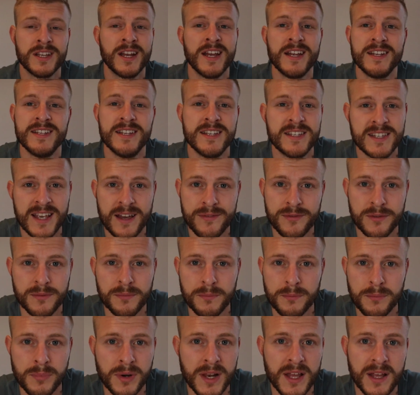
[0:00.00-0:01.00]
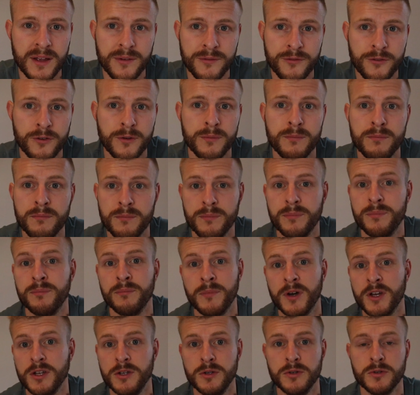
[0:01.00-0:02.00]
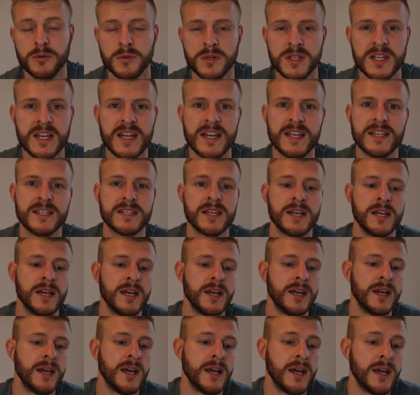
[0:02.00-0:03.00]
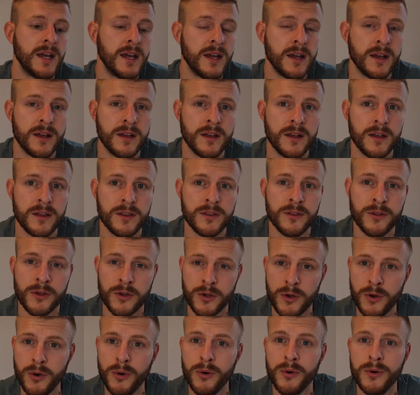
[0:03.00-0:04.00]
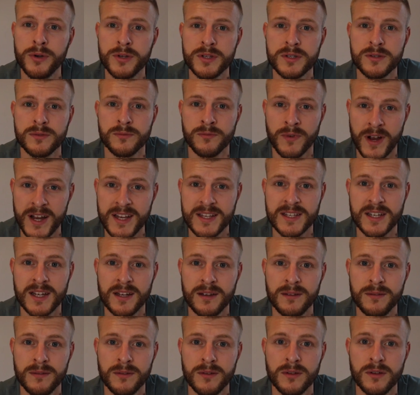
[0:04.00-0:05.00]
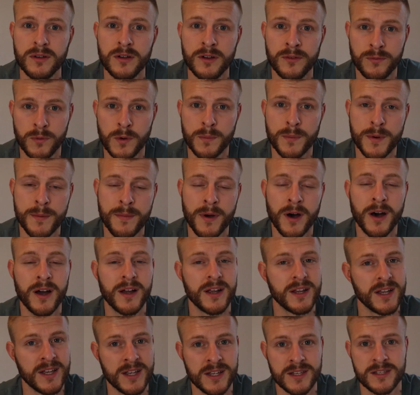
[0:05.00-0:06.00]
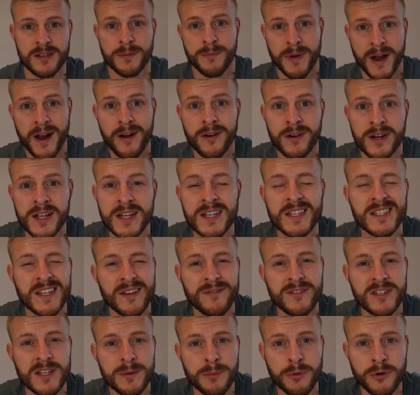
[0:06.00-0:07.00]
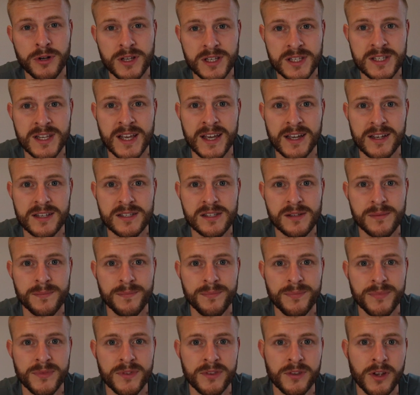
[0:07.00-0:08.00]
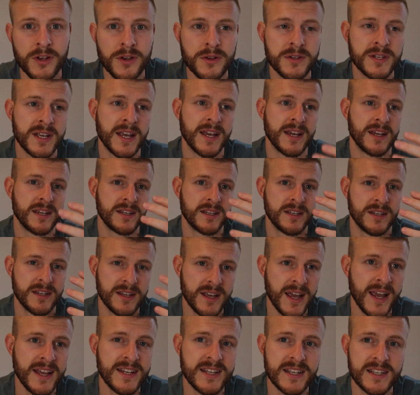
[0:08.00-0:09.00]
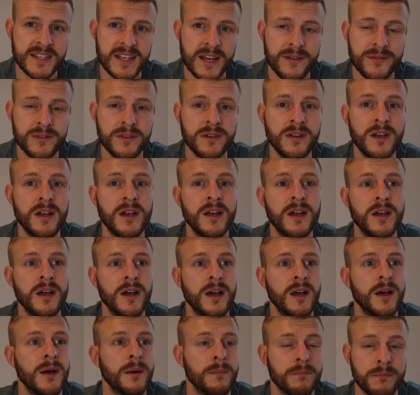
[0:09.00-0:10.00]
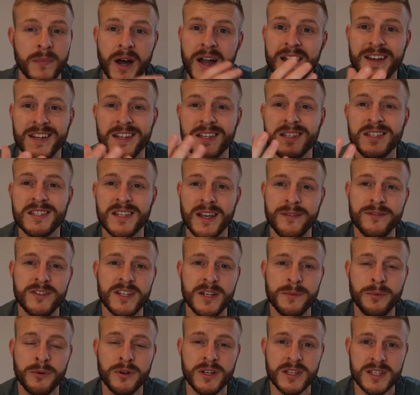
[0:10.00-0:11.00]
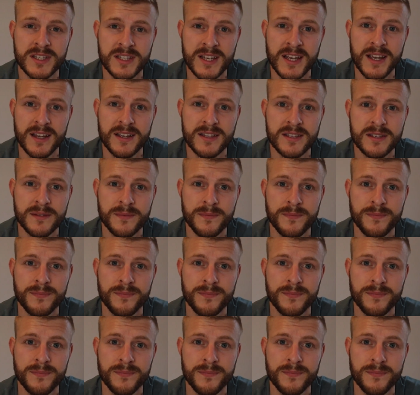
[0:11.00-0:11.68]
an 87 playing from my usual tees. The course rating of Woodbury Park is apparently 70.6. So you take 87 minus 70.6